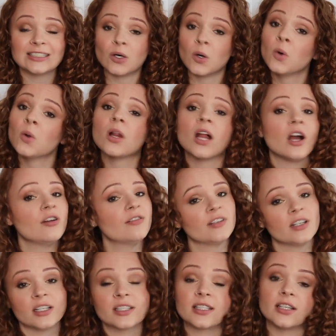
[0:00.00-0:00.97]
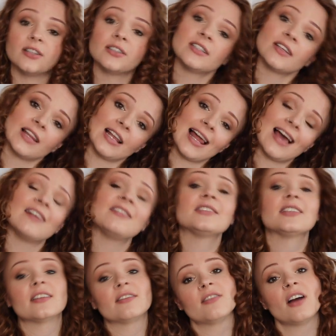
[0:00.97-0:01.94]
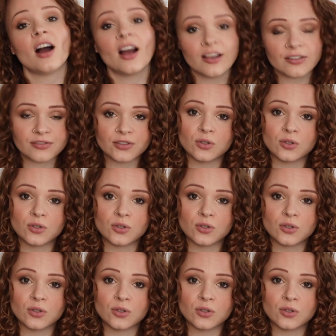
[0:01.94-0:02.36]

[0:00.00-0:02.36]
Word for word: all over, so to the left, to the right,